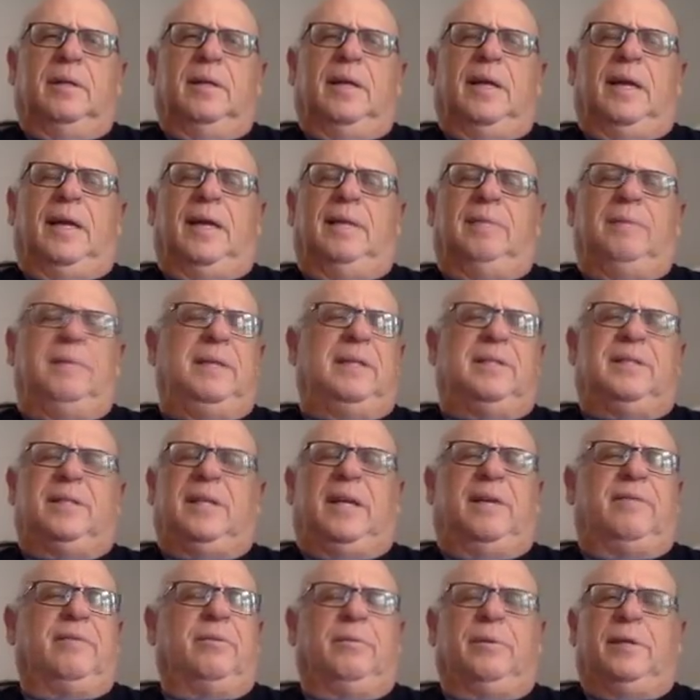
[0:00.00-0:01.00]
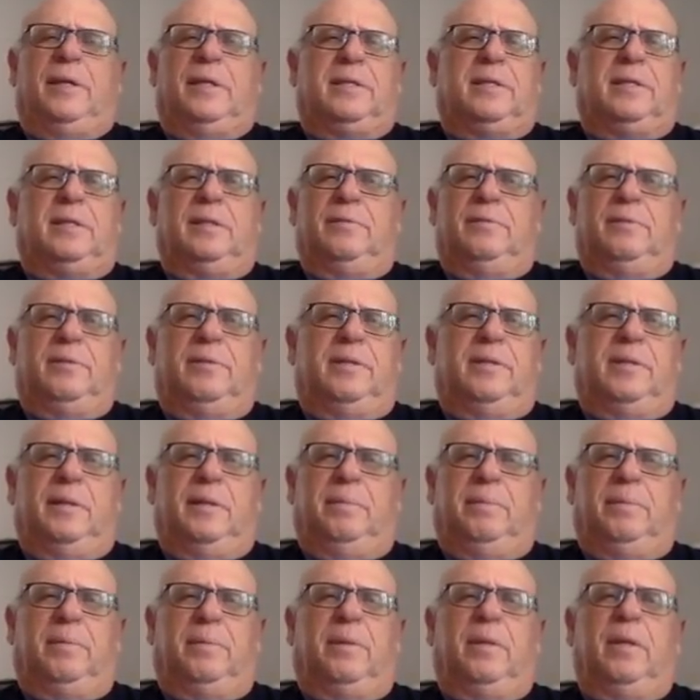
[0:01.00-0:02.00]
I don't mean to say everyone has to live in a
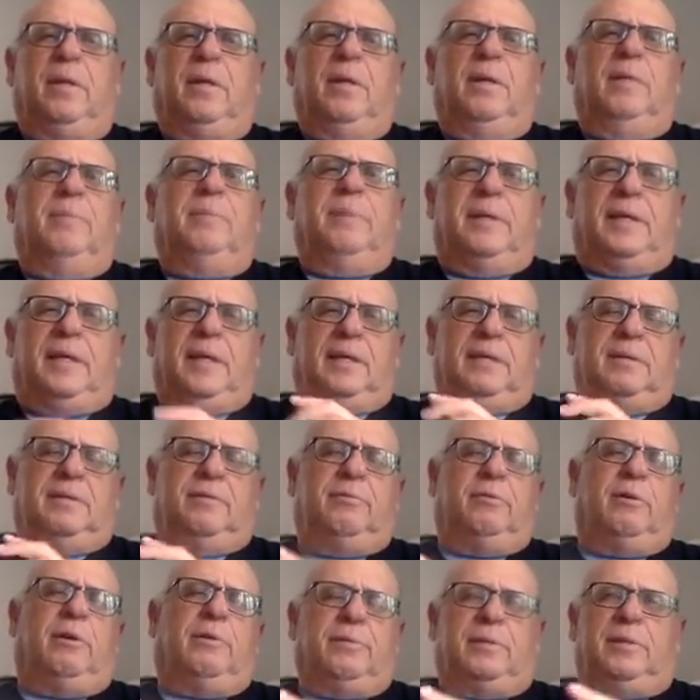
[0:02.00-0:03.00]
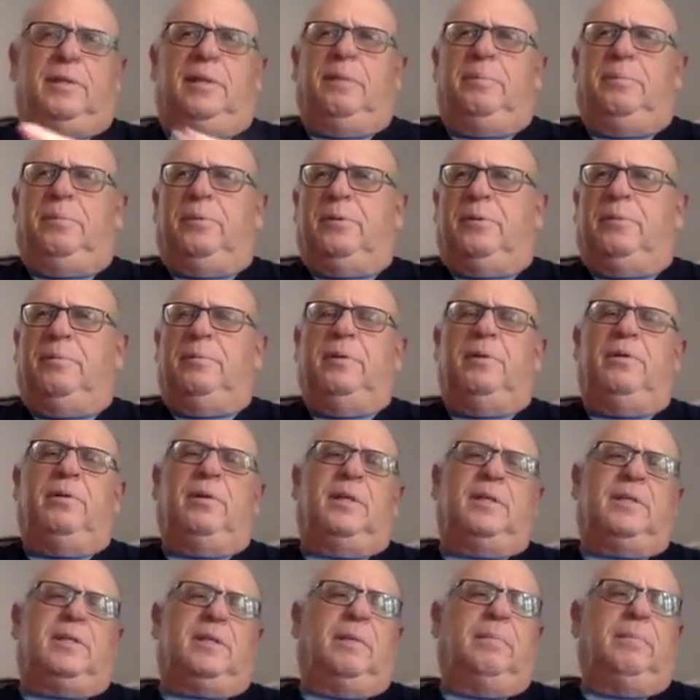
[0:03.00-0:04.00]
temple, because if you have a temple
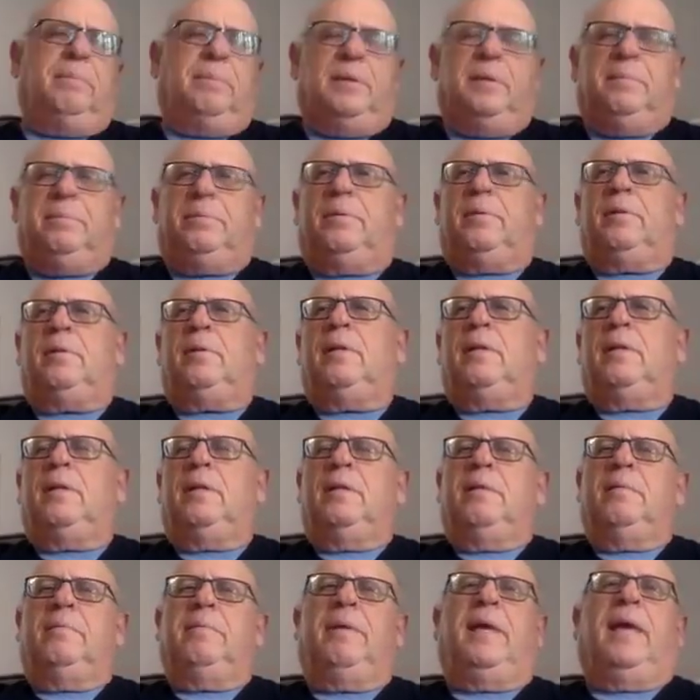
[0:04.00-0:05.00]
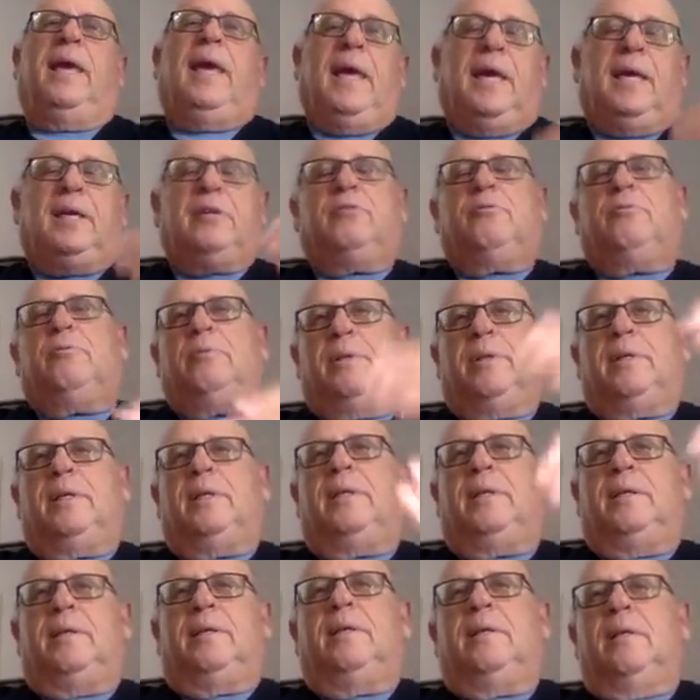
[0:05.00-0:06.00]
community, some people may
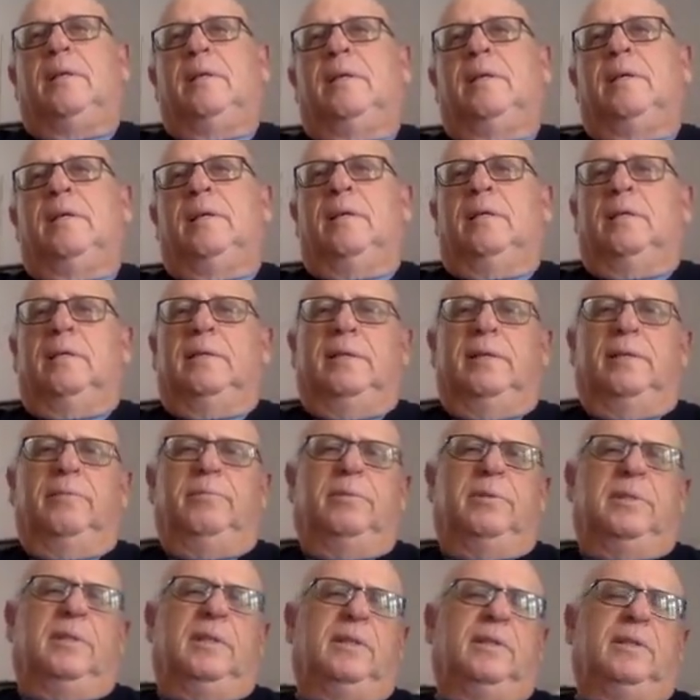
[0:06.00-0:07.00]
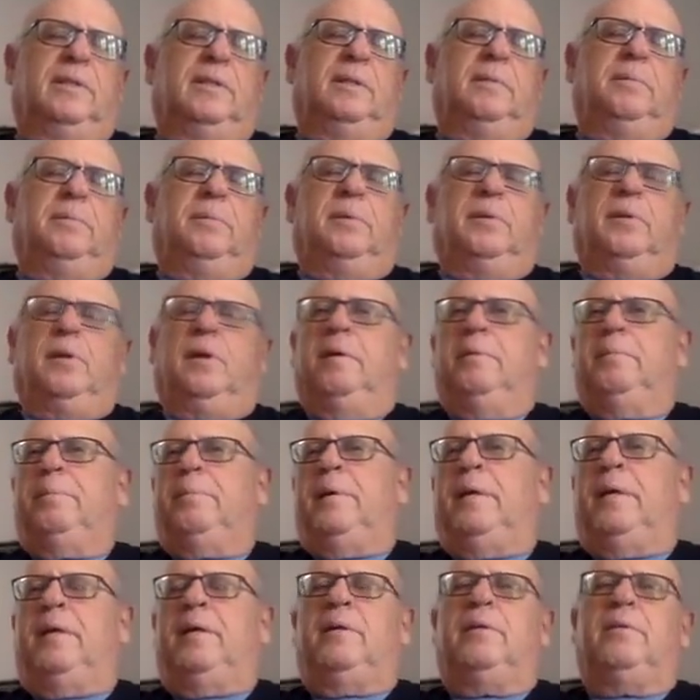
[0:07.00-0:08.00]
actually live within the temple
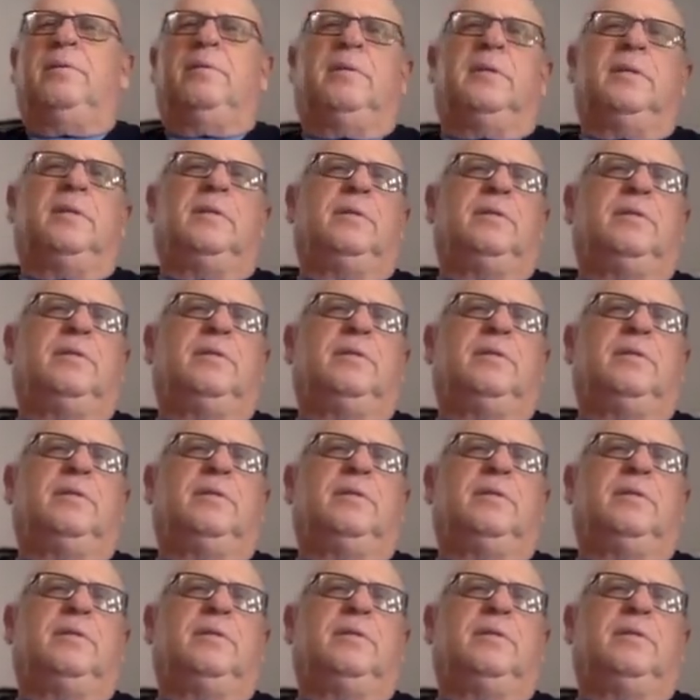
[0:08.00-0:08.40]
compound and